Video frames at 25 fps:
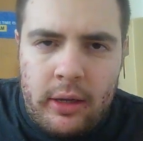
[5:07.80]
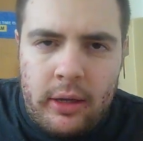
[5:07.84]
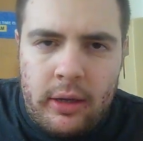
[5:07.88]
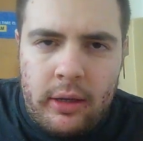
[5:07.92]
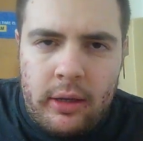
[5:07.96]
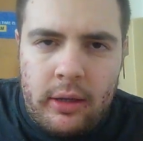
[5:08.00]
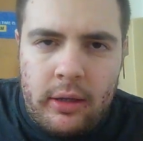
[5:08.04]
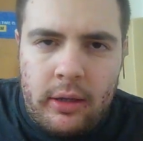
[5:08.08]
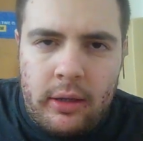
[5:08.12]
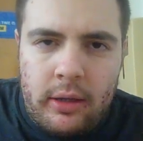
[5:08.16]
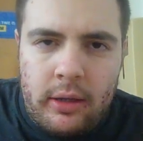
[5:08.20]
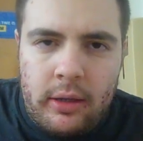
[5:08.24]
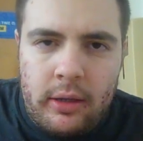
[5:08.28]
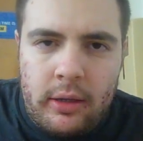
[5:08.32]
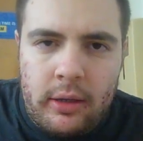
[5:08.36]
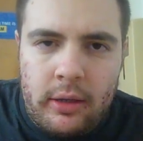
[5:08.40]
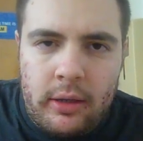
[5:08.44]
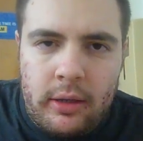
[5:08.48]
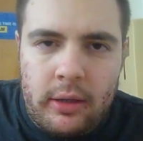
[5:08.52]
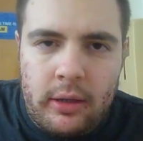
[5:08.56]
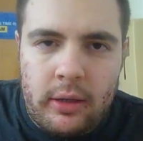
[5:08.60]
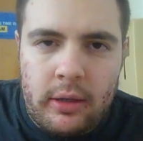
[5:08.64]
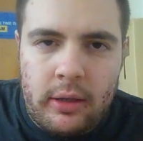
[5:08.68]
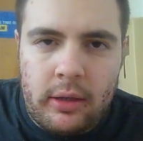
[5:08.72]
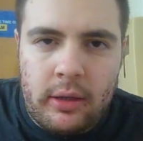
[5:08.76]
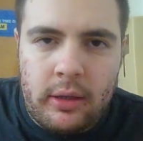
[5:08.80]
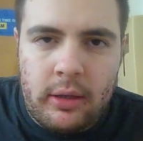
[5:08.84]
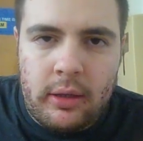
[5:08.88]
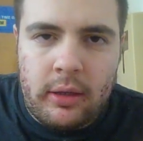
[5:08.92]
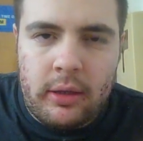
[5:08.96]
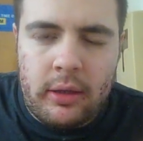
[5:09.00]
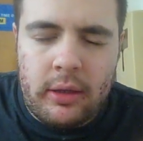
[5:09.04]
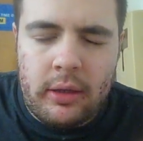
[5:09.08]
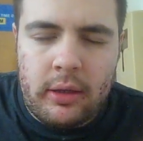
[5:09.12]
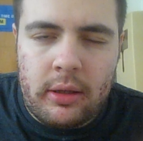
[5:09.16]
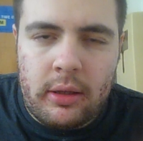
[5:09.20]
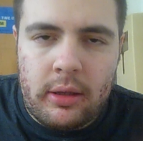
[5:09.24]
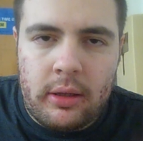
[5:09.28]

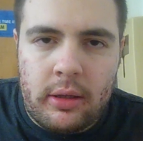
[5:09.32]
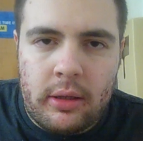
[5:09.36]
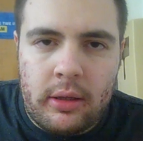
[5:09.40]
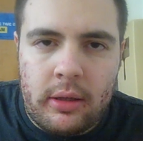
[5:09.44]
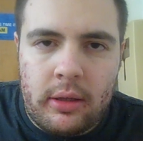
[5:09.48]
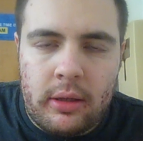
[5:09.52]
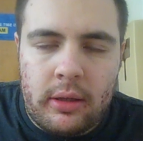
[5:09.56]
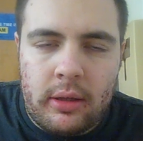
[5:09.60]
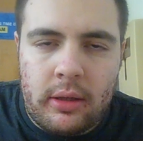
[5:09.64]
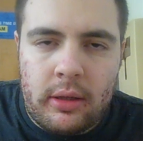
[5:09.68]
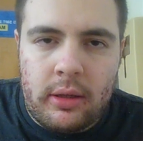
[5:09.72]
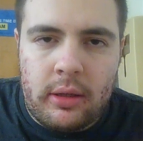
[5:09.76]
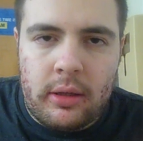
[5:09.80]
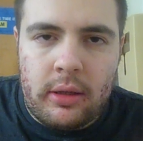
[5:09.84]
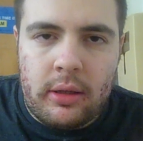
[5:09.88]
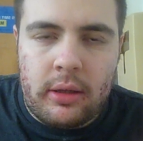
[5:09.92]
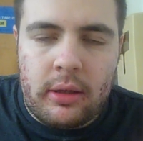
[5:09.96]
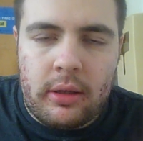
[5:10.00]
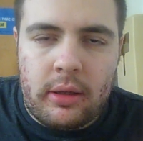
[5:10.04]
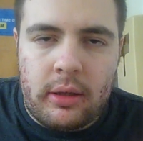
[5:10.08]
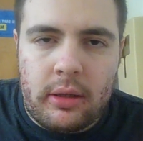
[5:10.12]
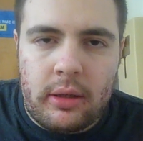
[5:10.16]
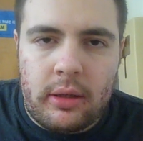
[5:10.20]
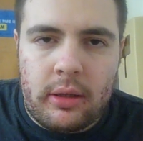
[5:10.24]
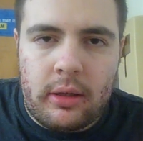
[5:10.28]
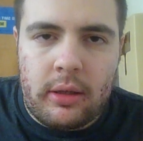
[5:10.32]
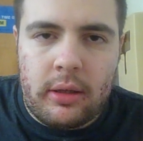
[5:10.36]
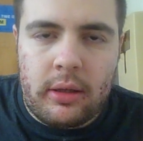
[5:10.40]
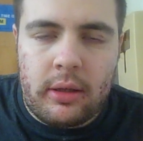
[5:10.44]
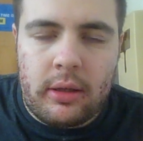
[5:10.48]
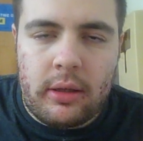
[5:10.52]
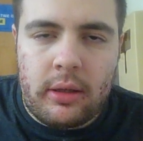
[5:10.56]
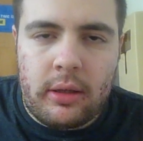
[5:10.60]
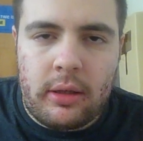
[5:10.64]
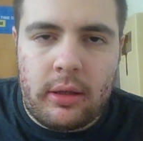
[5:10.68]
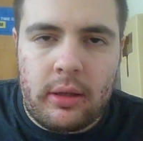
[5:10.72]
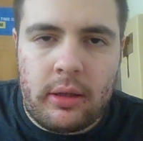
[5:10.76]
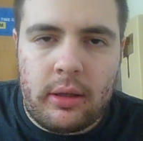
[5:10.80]
Nothing is said.